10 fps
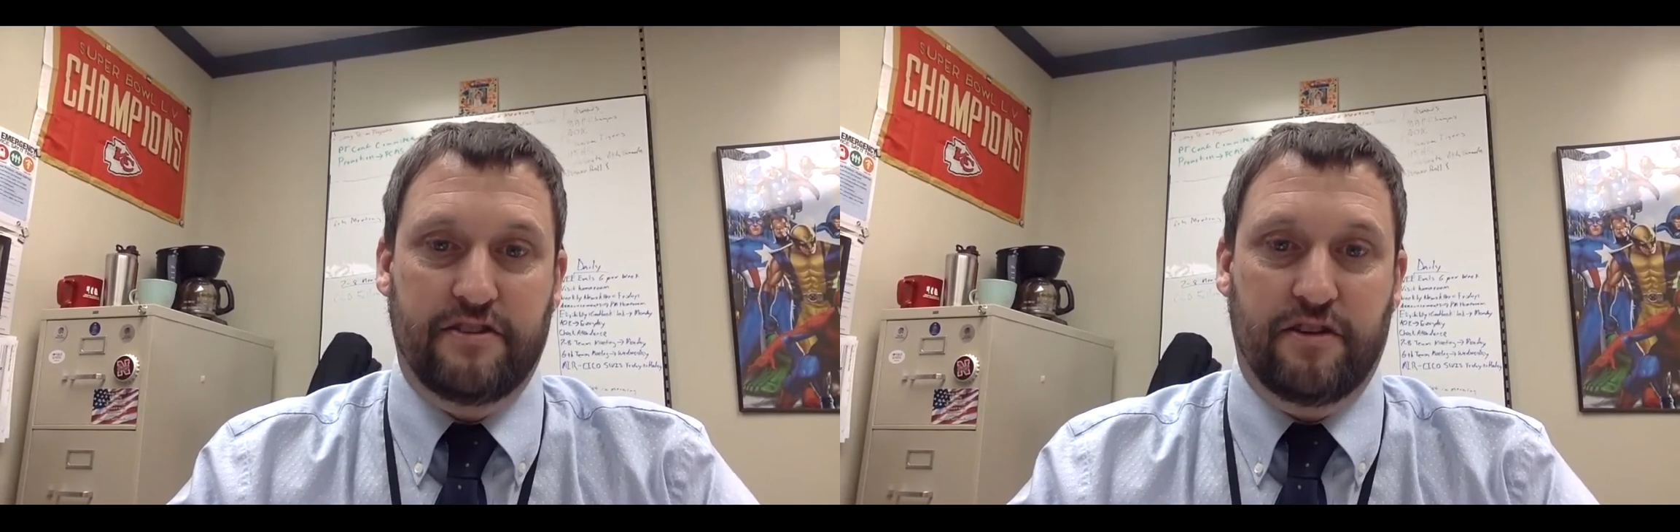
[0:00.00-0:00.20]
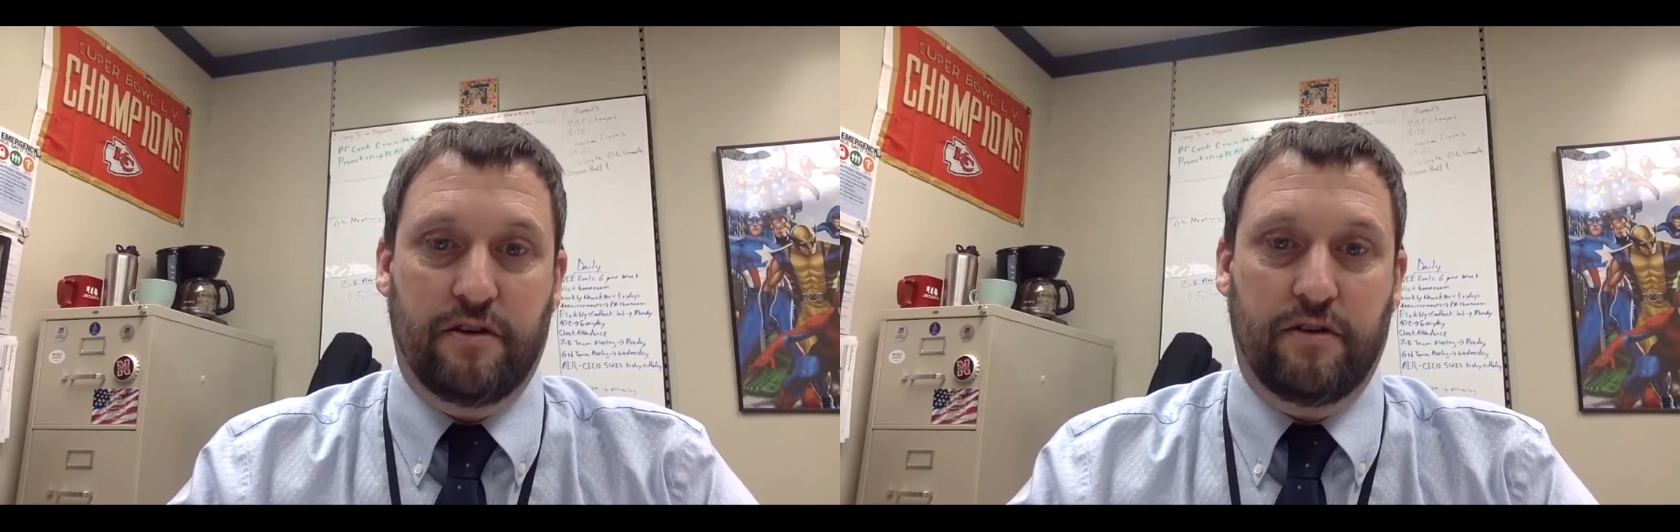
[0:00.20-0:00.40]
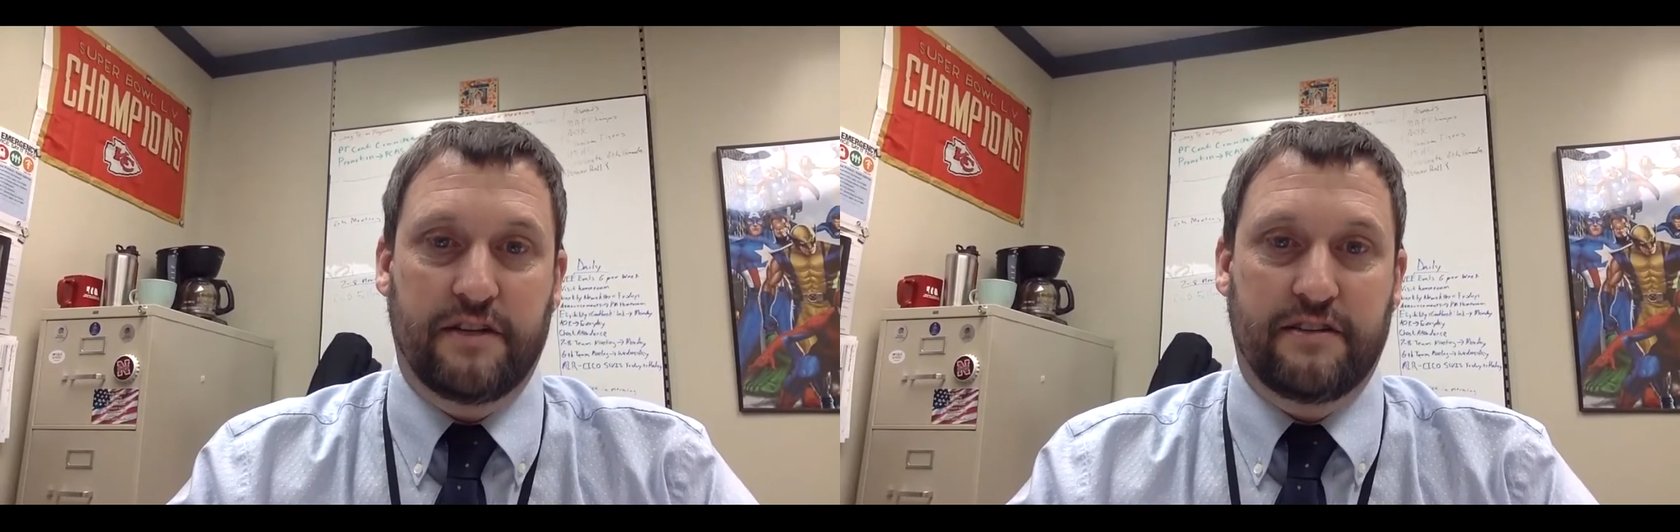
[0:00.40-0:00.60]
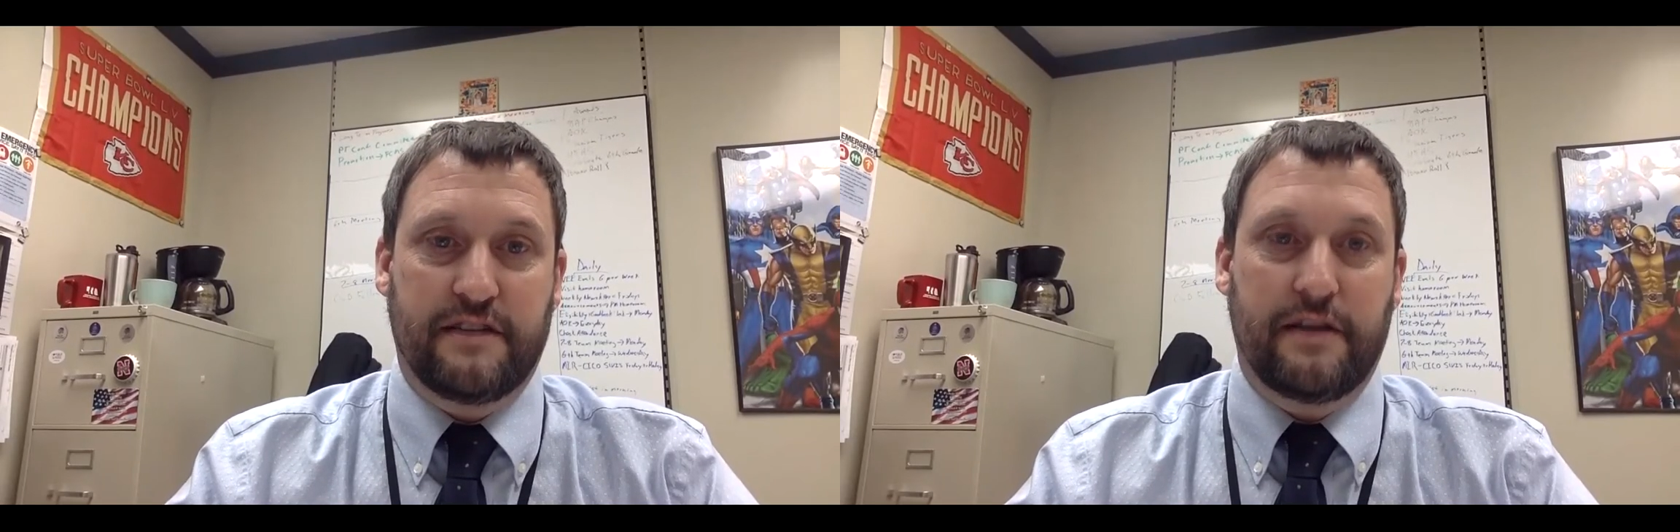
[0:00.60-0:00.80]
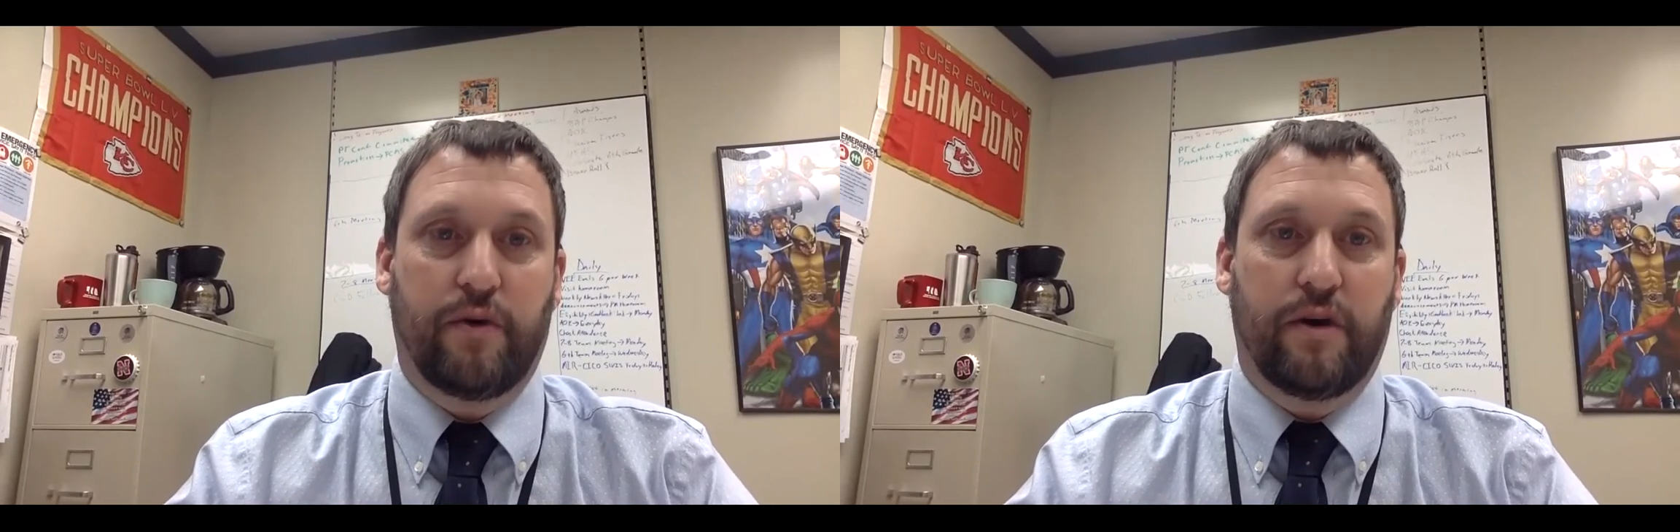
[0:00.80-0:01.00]
So let's
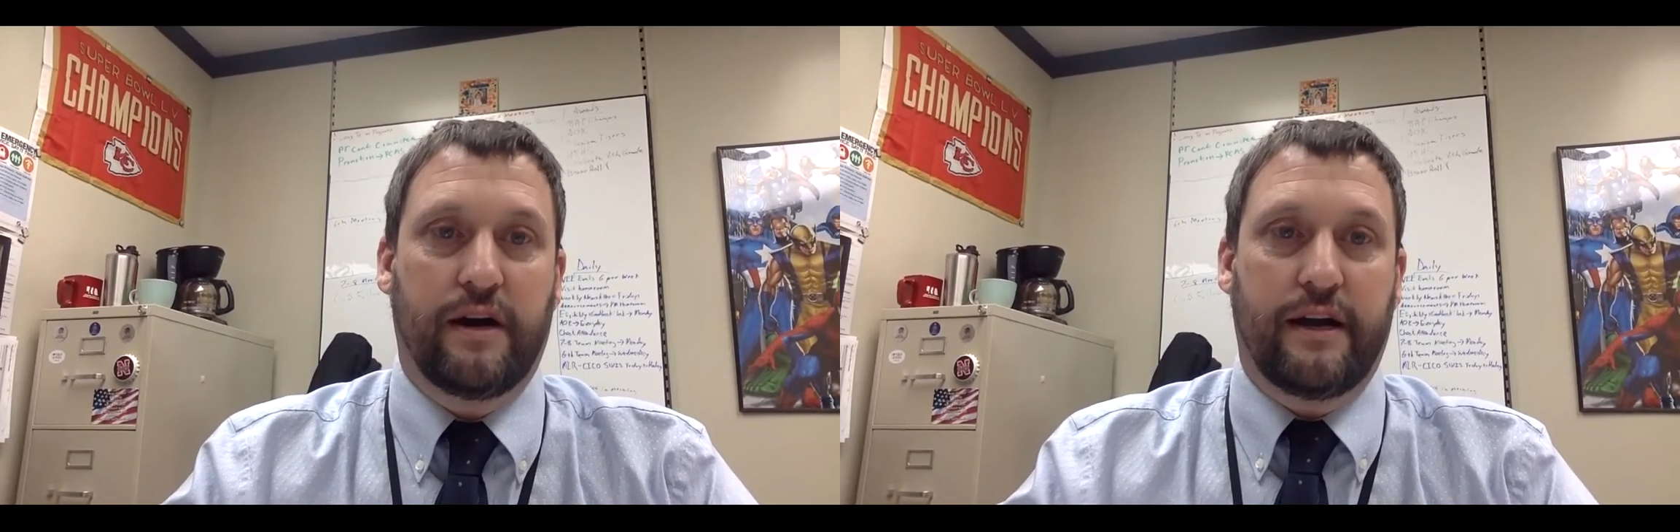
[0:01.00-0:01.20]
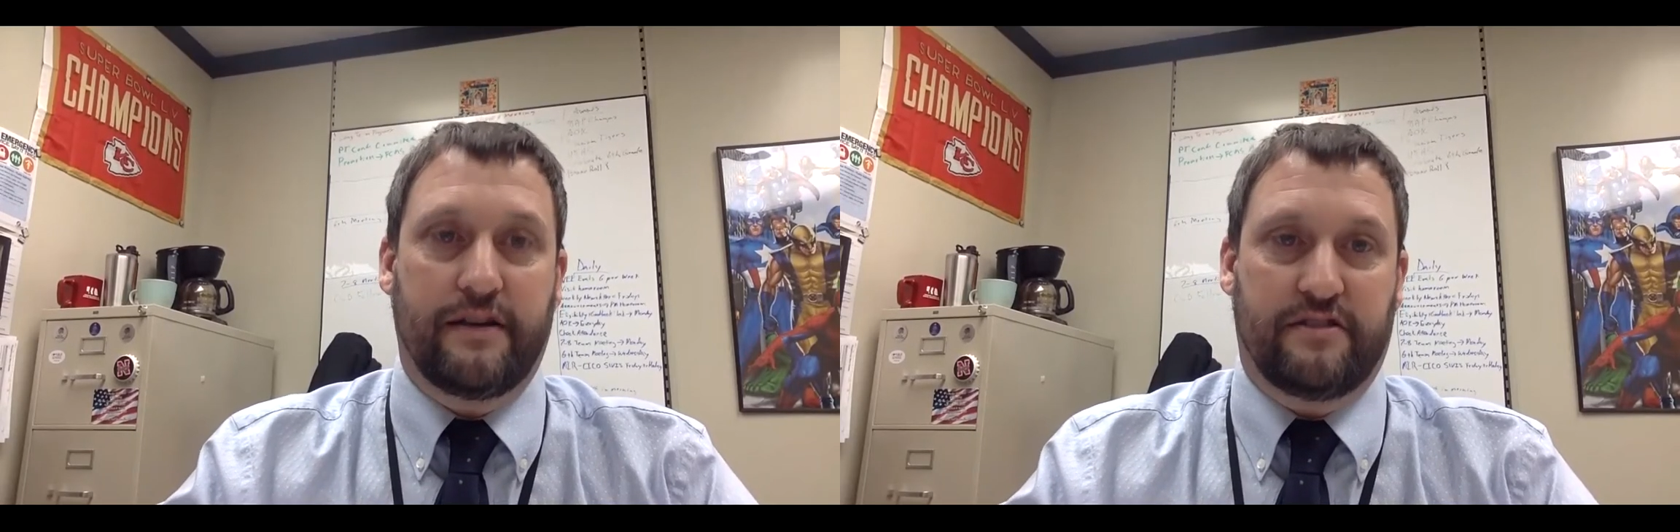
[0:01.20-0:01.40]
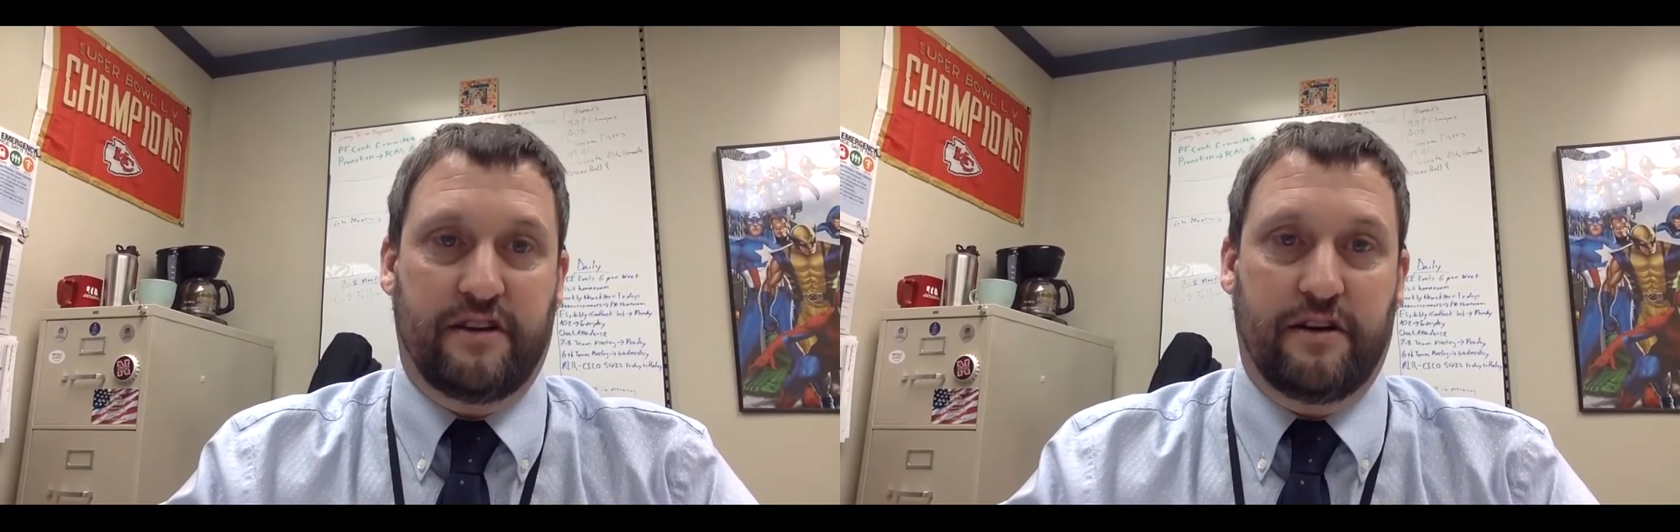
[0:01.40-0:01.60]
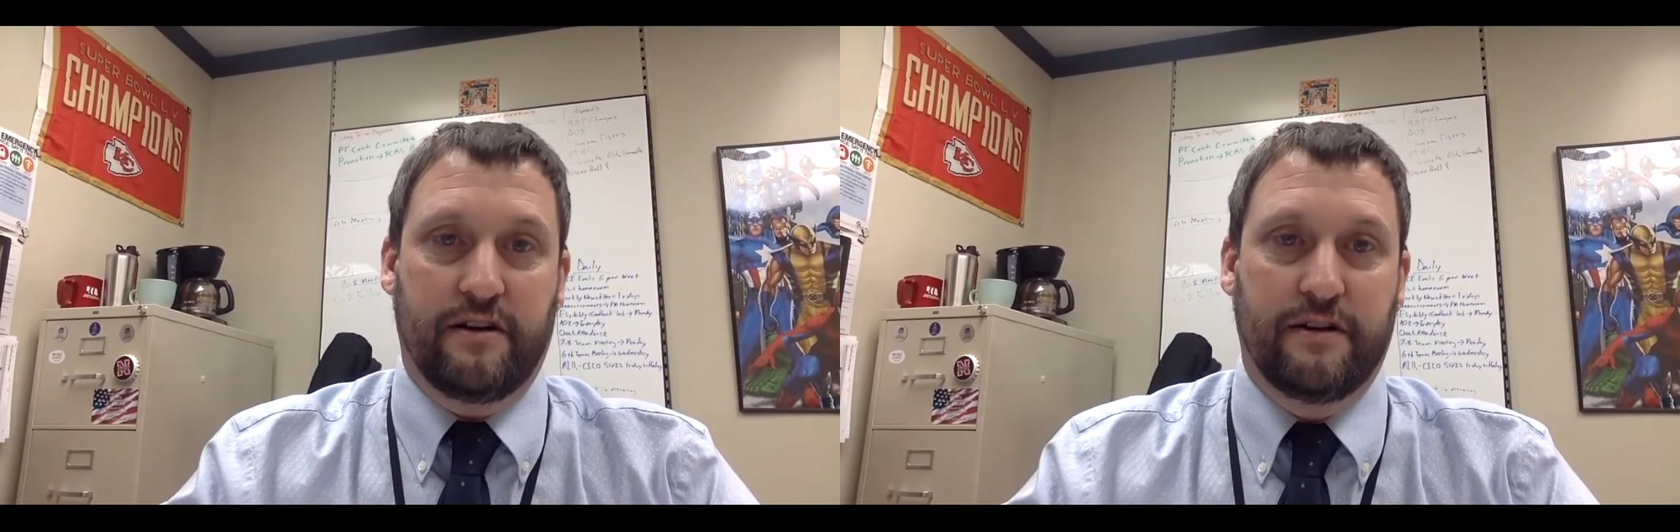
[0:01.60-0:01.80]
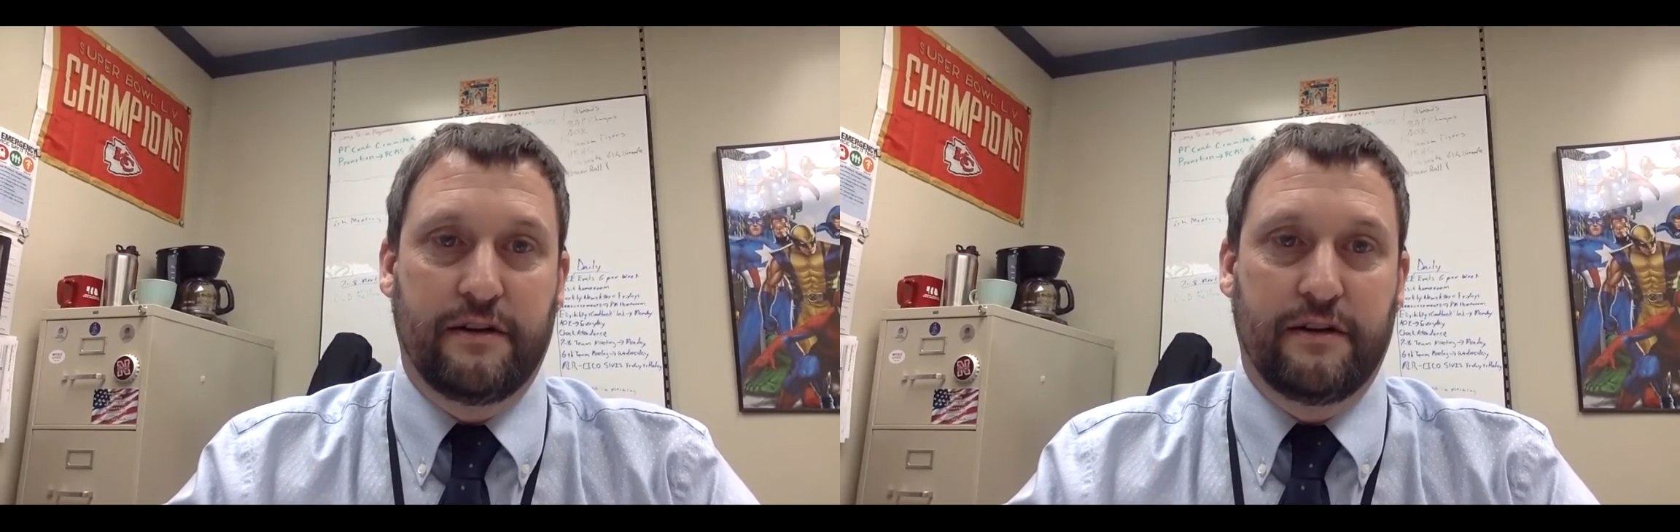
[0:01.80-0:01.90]
see what it is here.